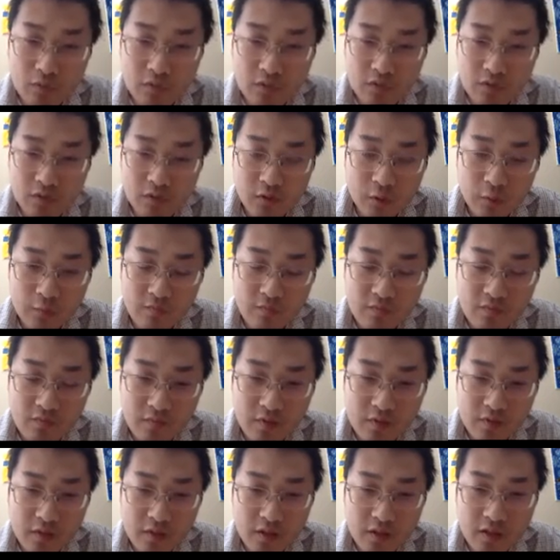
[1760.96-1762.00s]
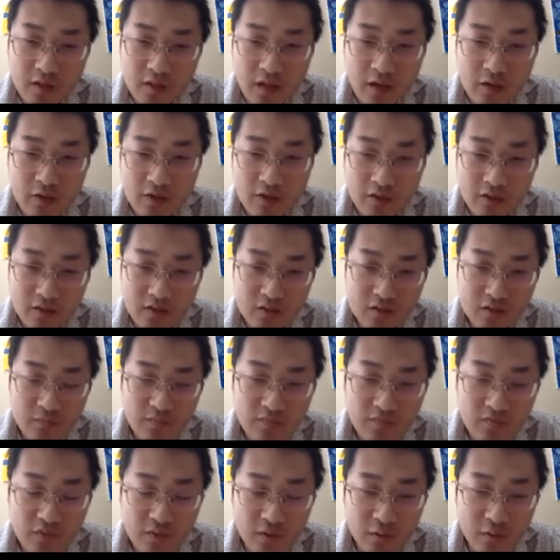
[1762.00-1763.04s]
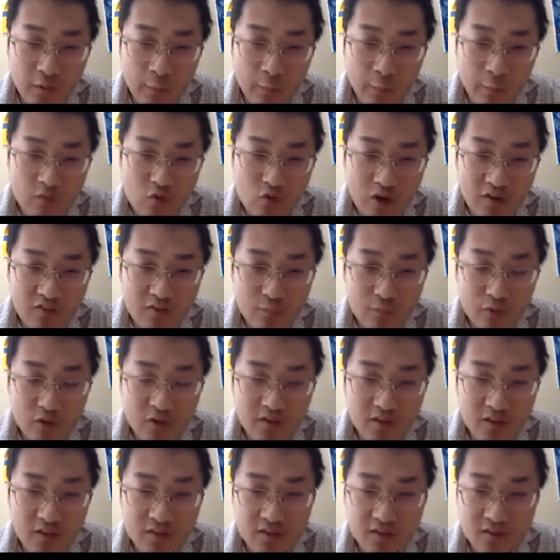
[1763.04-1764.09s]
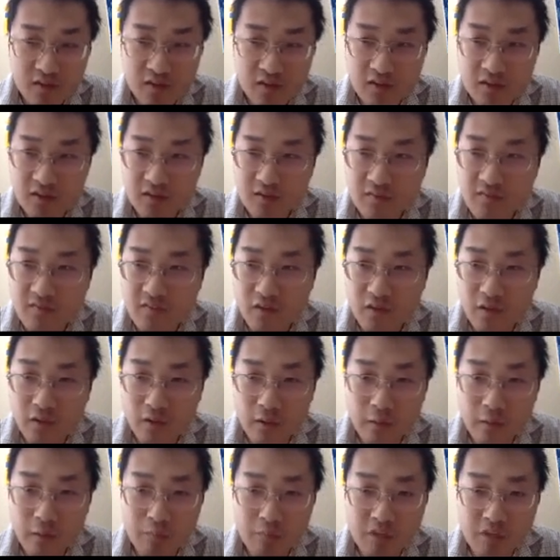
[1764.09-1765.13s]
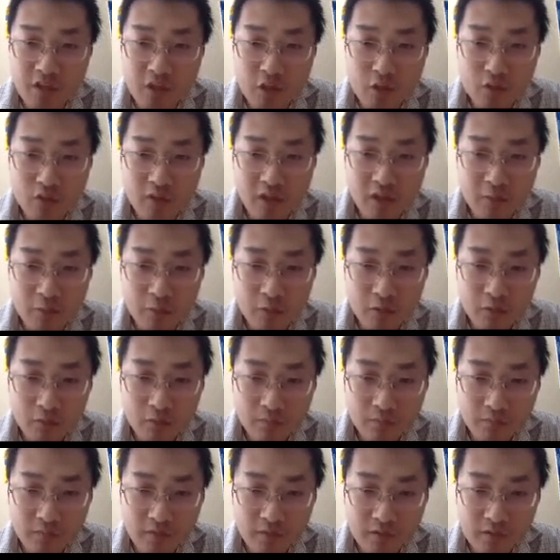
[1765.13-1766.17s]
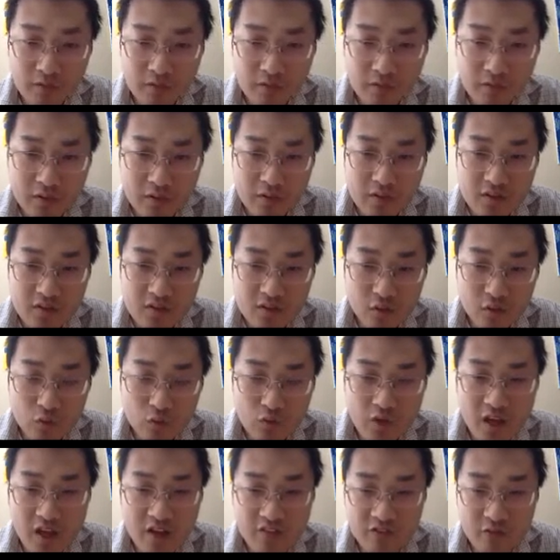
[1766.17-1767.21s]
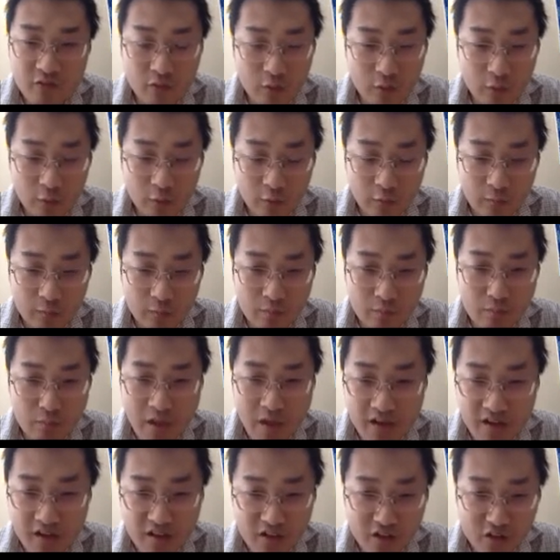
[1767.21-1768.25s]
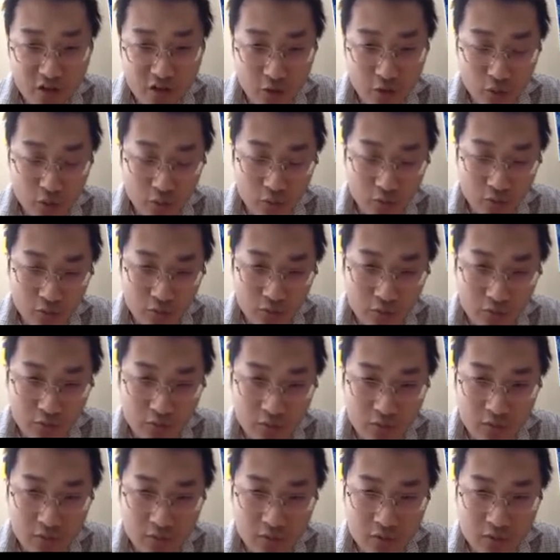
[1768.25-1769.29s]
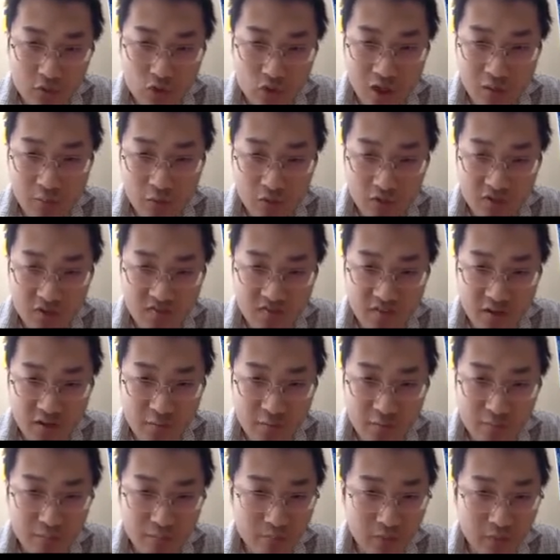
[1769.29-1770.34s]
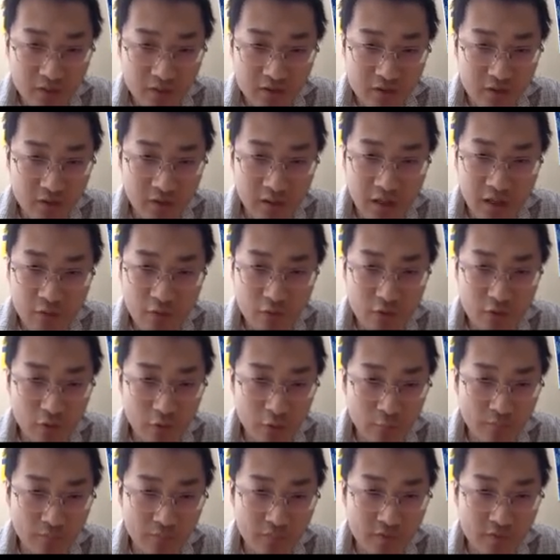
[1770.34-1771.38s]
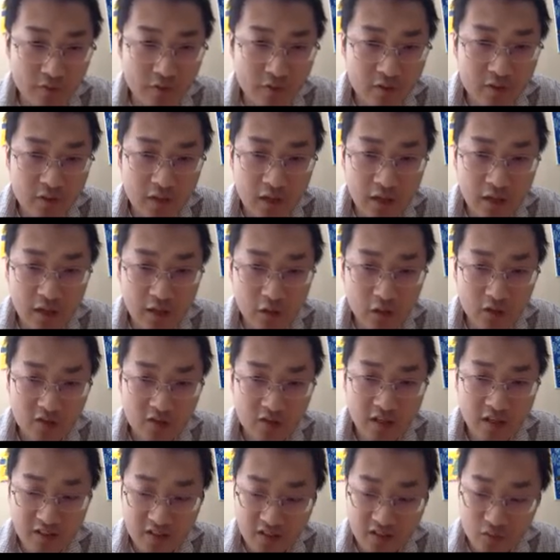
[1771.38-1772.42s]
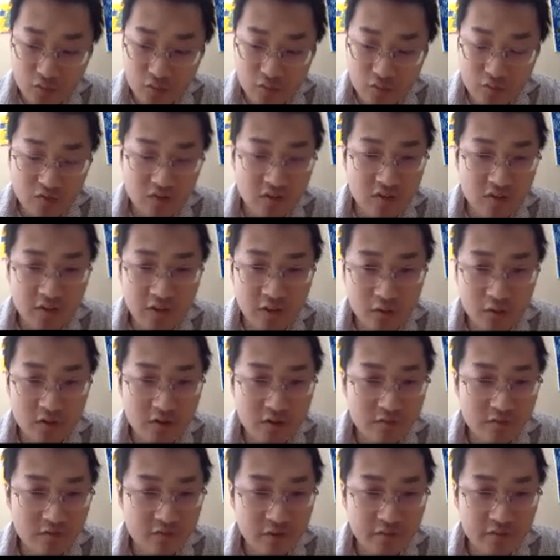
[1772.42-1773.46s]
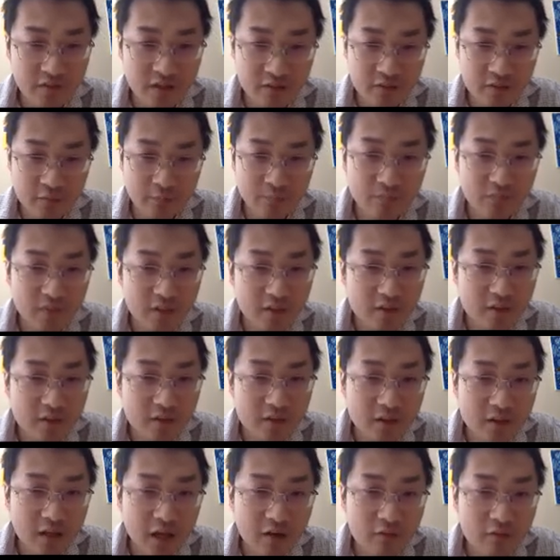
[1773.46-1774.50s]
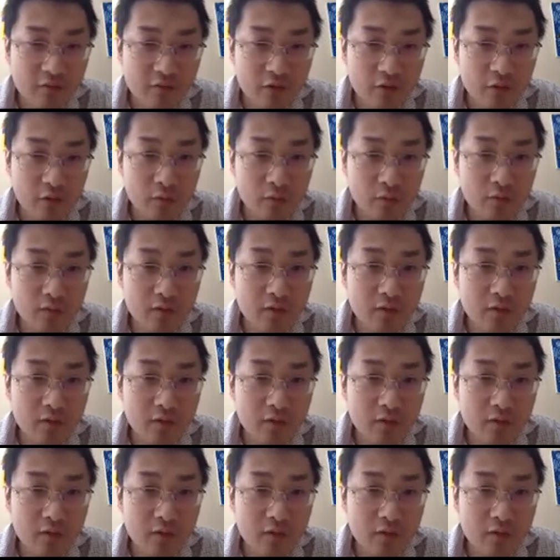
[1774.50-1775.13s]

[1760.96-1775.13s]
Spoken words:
So in our case, the driving process is the BQ couple. So we have many new troubles there, but I will not get into details for that. I will,